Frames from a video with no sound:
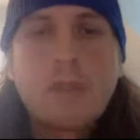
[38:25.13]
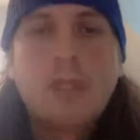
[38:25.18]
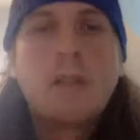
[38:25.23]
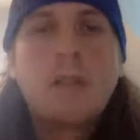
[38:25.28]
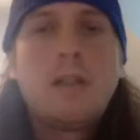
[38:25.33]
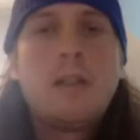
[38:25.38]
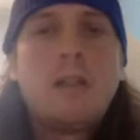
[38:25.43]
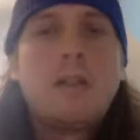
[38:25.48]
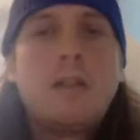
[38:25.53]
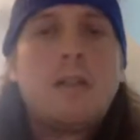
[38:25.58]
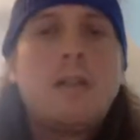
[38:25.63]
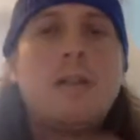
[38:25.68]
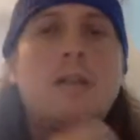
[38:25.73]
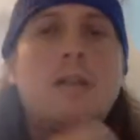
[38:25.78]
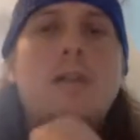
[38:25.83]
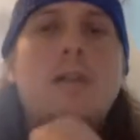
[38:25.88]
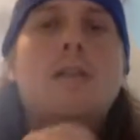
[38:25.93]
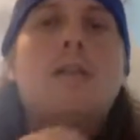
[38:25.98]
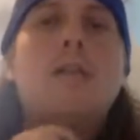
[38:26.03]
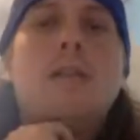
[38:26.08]

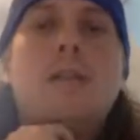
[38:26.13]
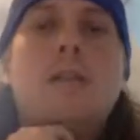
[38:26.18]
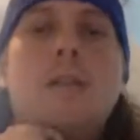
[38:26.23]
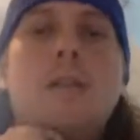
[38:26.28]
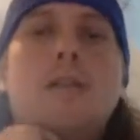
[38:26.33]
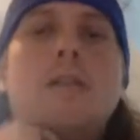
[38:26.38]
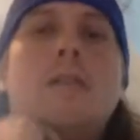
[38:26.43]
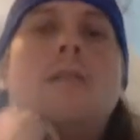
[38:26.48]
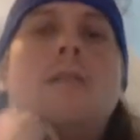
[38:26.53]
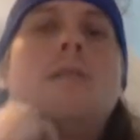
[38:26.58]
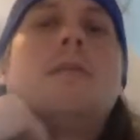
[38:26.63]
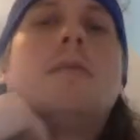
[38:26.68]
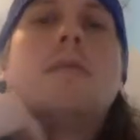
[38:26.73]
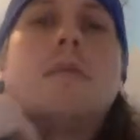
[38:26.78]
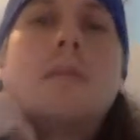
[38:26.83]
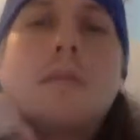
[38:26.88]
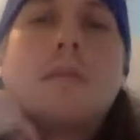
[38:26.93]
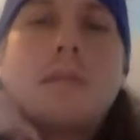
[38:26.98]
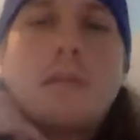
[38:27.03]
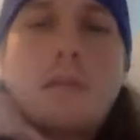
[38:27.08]

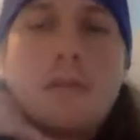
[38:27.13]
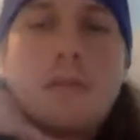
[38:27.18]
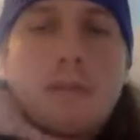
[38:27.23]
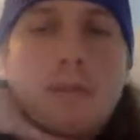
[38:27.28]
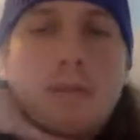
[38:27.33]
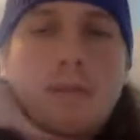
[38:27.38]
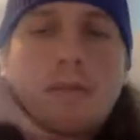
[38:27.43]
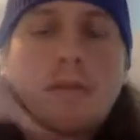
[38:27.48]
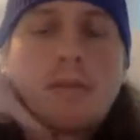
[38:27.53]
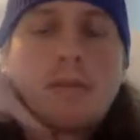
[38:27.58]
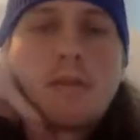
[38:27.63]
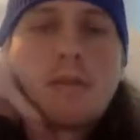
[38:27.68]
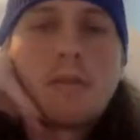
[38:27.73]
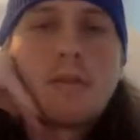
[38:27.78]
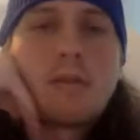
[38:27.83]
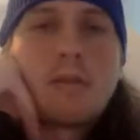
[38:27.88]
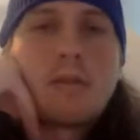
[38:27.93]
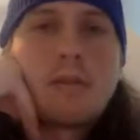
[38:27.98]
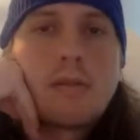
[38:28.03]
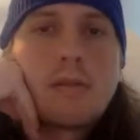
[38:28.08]

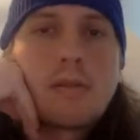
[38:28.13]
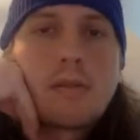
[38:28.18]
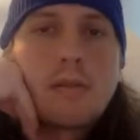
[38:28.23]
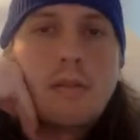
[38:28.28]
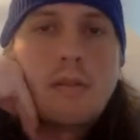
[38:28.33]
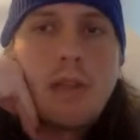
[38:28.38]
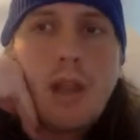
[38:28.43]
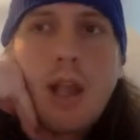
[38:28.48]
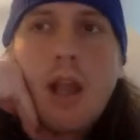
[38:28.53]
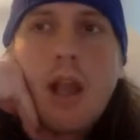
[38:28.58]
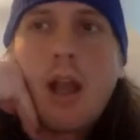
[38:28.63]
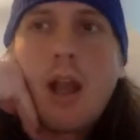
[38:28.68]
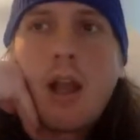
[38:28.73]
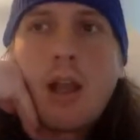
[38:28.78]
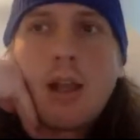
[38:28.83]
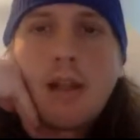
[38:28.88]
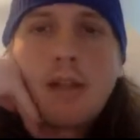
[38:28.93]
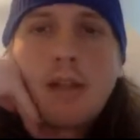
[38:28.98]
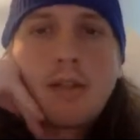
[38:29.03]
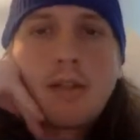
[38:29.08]

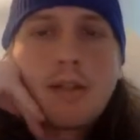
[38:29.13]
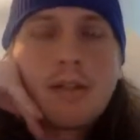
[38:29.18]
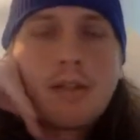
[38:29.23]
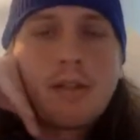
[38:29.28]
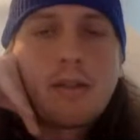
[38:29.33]
(not speaking)